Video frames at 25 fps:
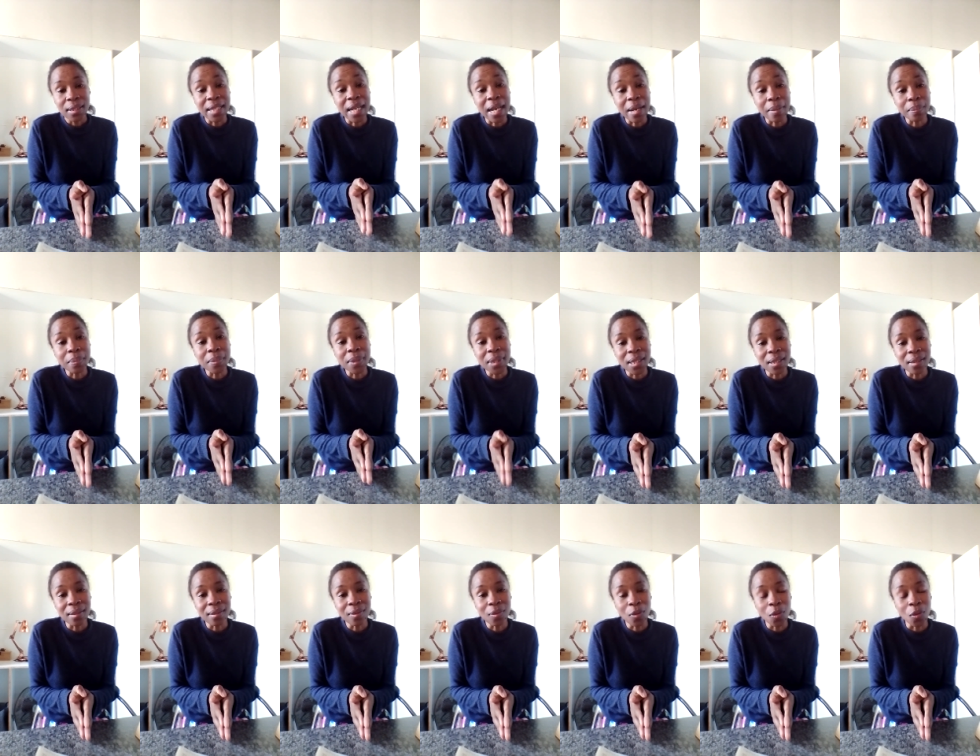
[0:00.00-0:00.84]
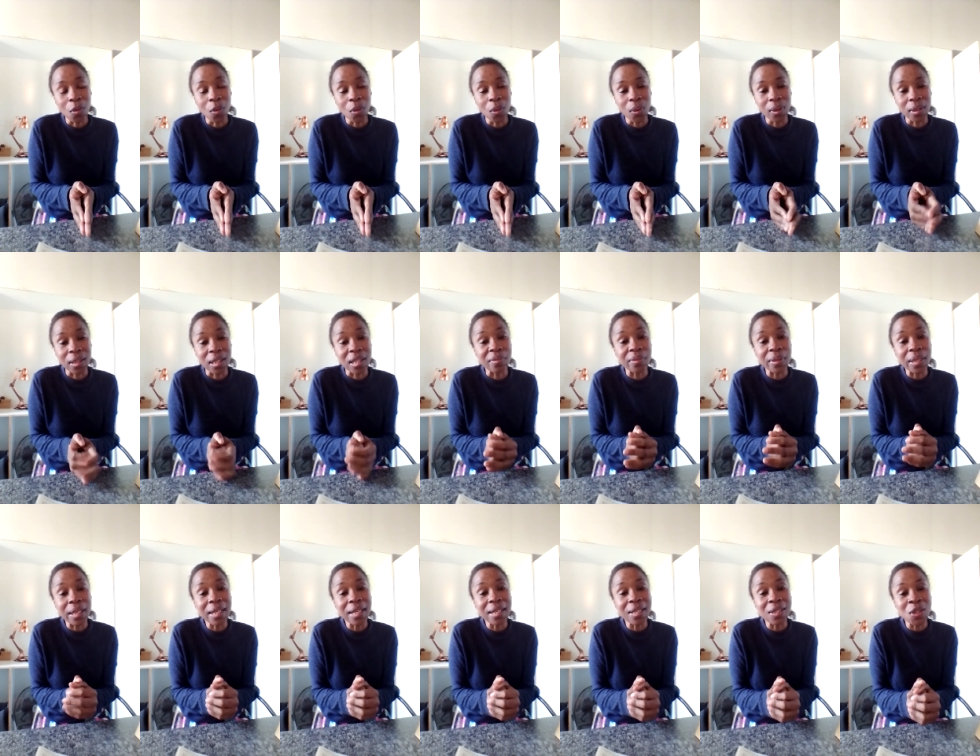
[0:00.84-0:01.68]
tempted or
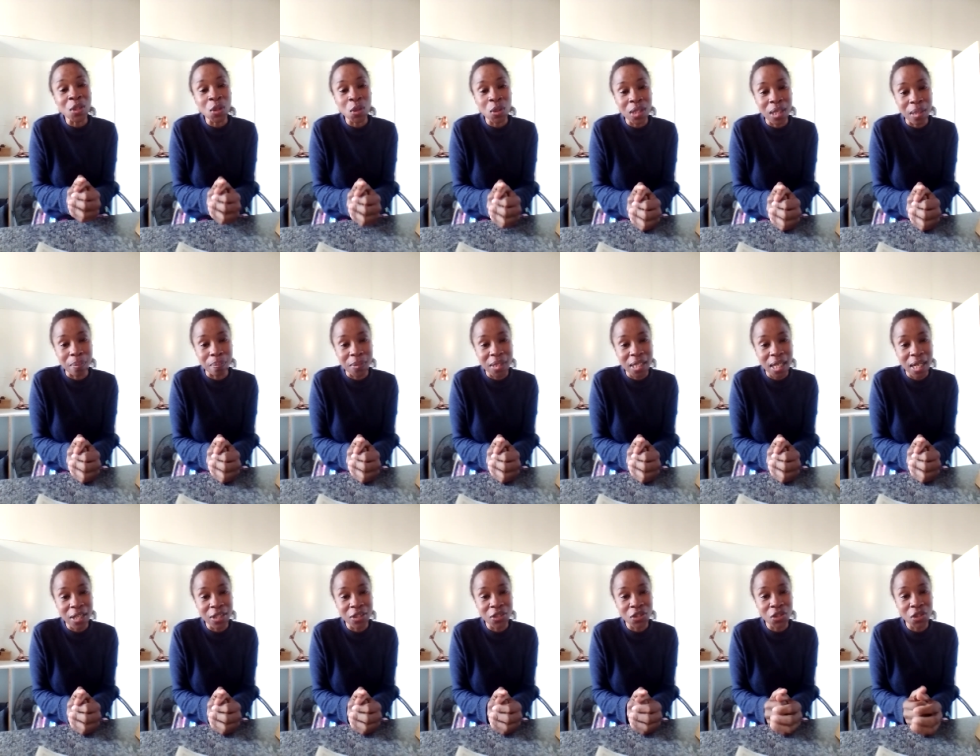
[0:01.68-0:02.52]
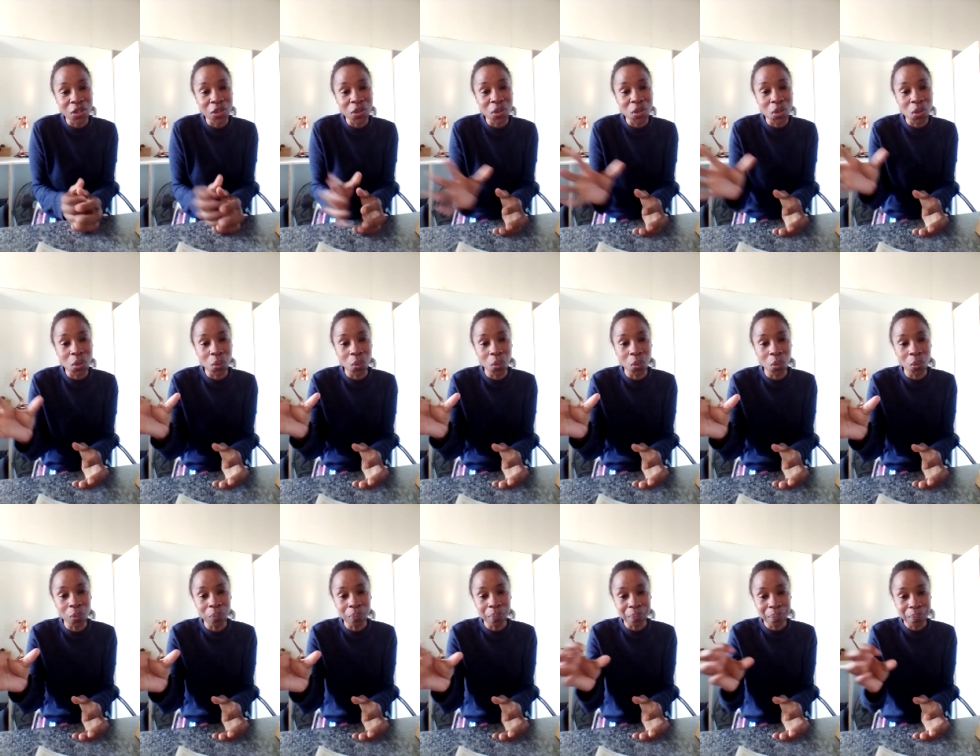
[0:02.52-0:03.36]
giving into temptation
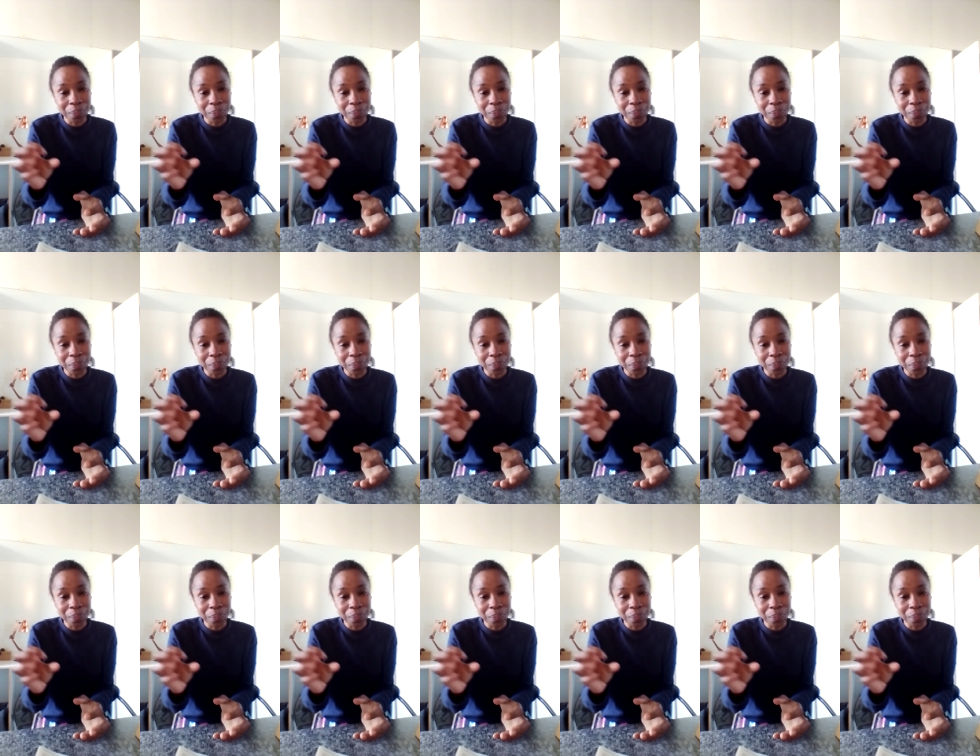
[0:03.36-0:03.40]
to